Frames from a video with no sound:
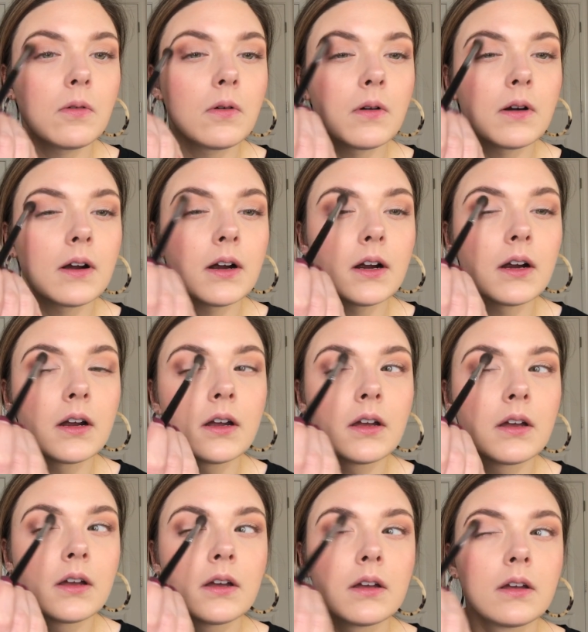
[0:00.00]
or
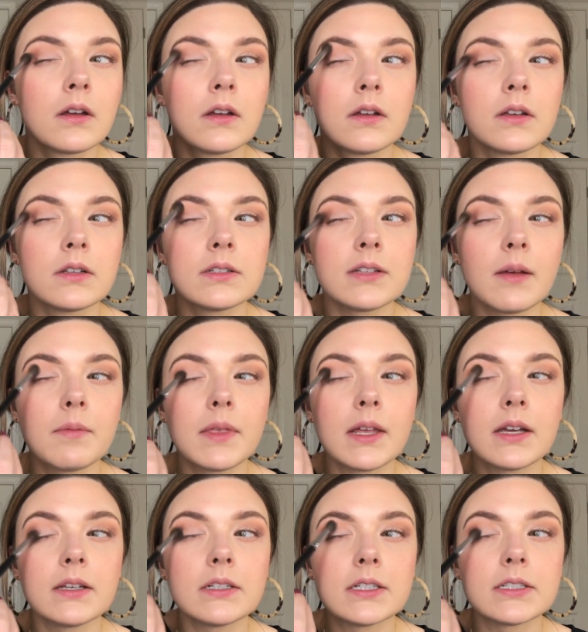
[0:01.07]

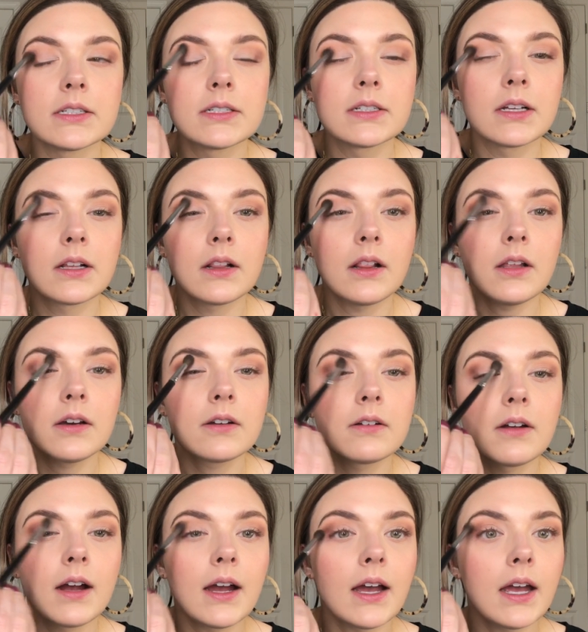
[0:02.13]
something just doesn't look
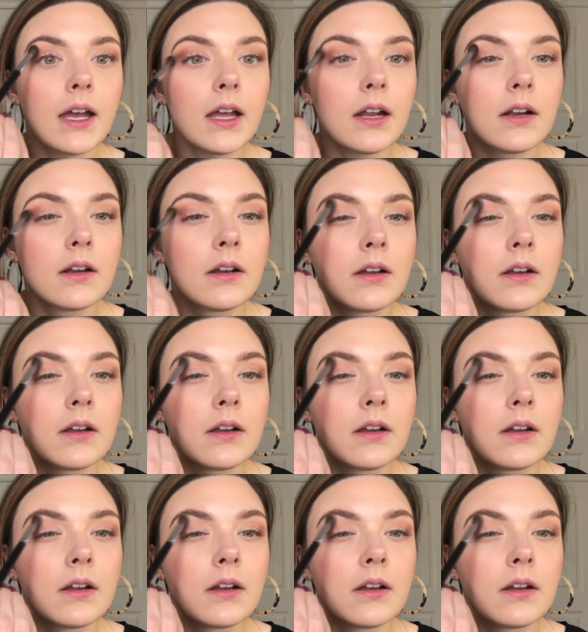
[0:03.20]
right,